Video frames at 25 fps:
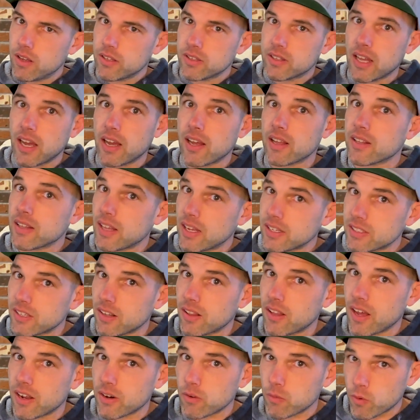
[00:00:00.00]
That's a
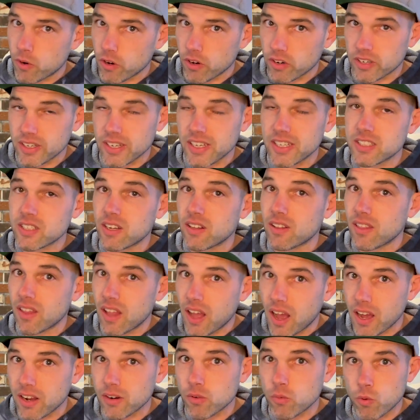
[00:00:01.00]
lot of work. It's a
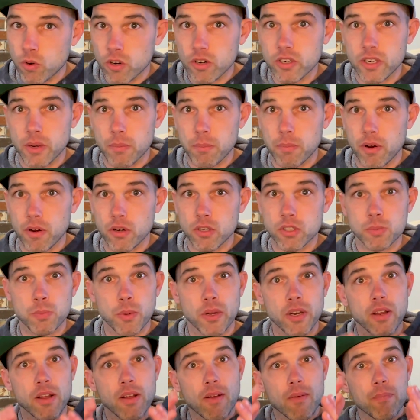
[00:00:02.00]
lot of work in post,
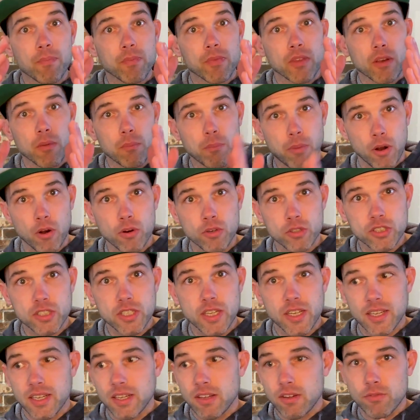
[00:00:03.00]
but post
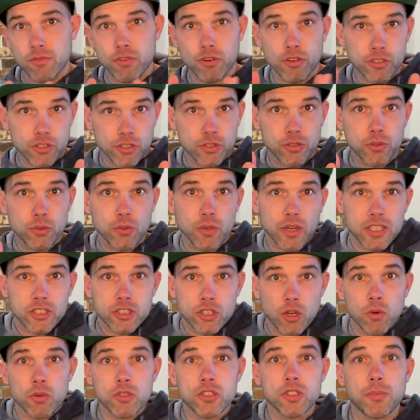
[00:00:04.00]
for you is
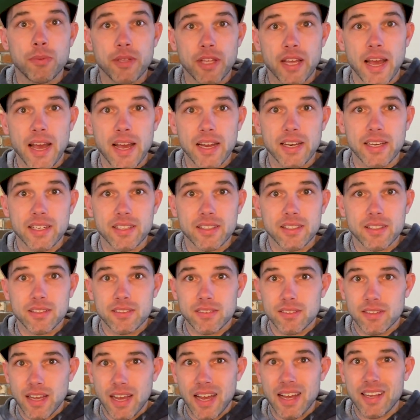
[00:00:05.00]
going to be edit.
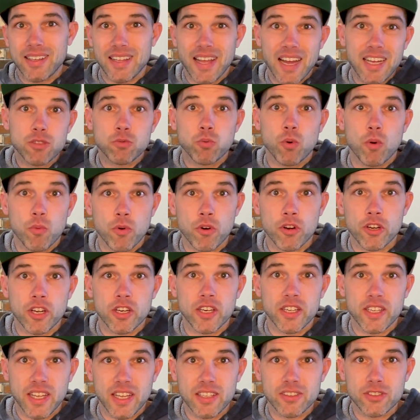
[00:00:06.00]
And that's what we're going
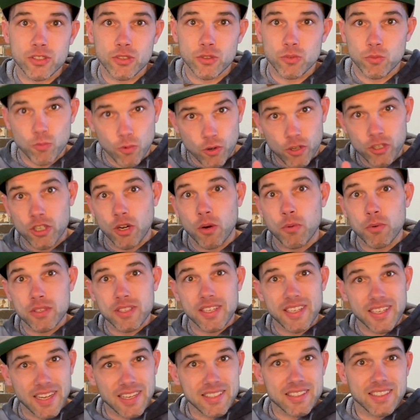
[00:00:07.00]
to get to. We're going
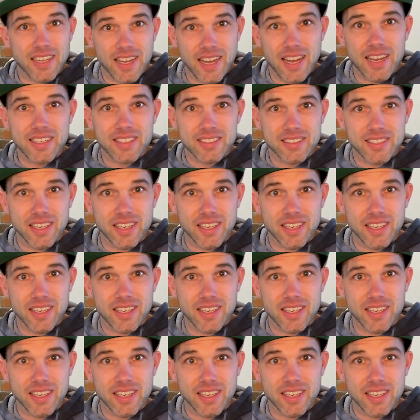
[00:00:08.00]
to get to edit